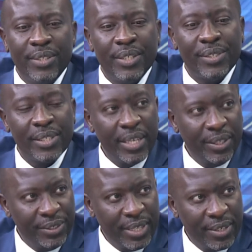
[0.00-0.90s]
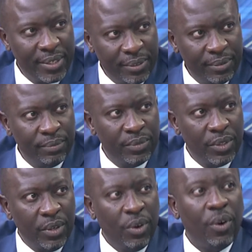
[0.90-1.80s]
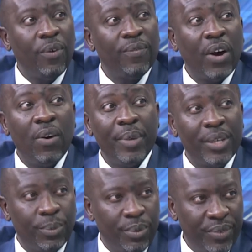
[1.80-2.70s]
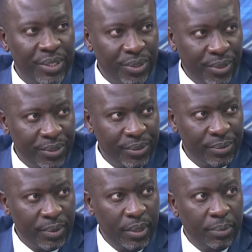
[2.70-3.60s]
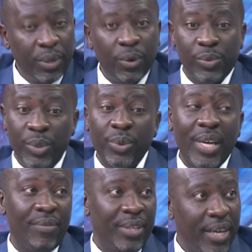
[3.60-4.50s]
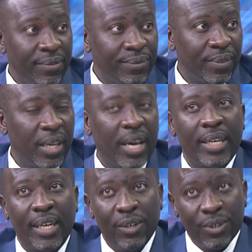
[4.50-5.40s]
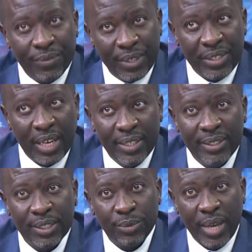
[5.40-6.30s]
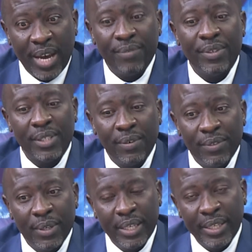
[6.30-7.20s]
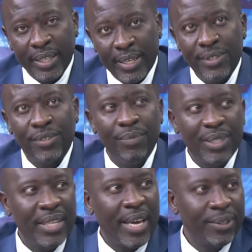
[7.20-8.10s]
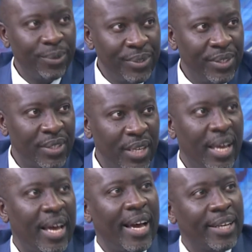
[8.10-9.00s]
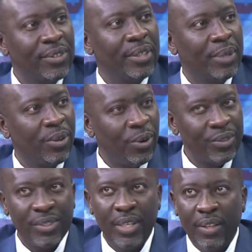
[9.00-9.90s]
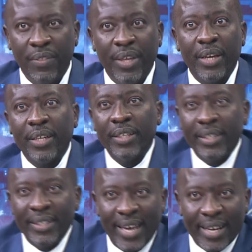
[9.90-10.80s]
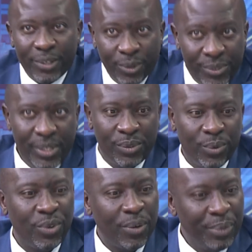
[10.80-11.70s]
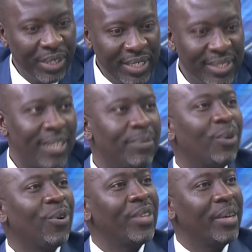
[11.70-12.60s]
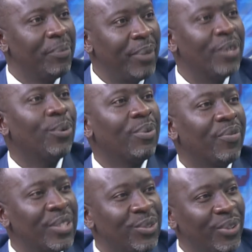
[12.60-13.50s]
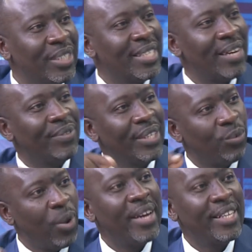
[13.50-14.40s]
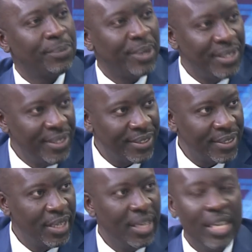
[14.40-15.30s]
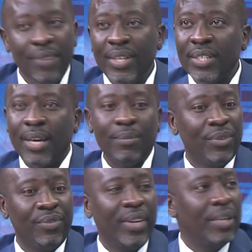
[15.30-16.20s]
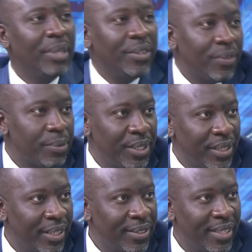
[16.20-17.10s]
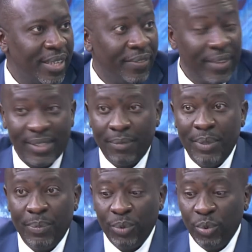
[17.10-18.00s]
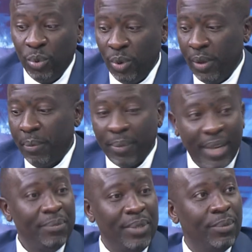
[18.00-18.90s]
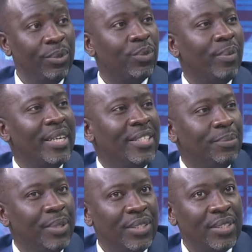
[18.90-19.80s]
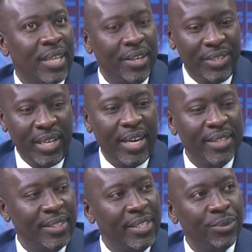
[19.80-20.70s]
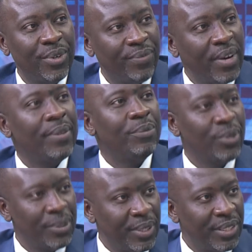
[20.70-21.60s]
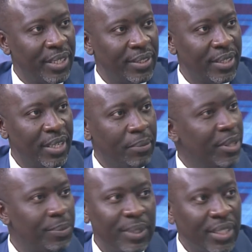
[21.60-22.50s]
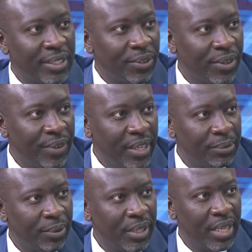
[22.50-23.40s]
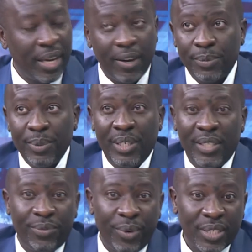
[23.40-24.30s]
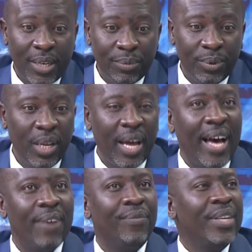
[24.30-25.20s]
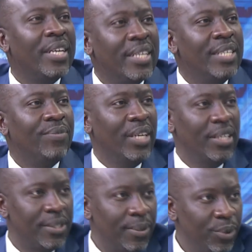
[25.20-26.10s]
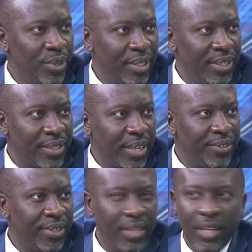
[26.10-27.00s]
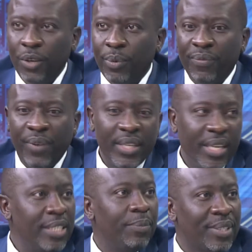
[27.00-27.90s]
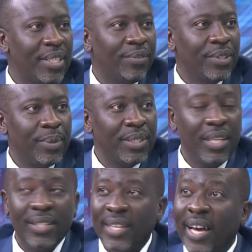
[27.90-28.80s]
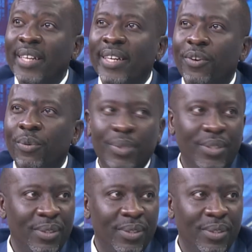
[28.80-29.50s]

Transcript: the skill set of our medical professionals, because we don't have enough. And a lot of the challenges that we have is some of the cases of misdiagnosis are actually because the diagnosis could not be reached at because the medical professional didn't have the required expertise. Even in terms of availability of specialists, there are some people who might be able to manage patients and realize they need to refer them to a specialist, but the specialists are not available. Our specialists, for example, are very unevenly distributed in this country. You might find 80% of the specialists are in Nairobi,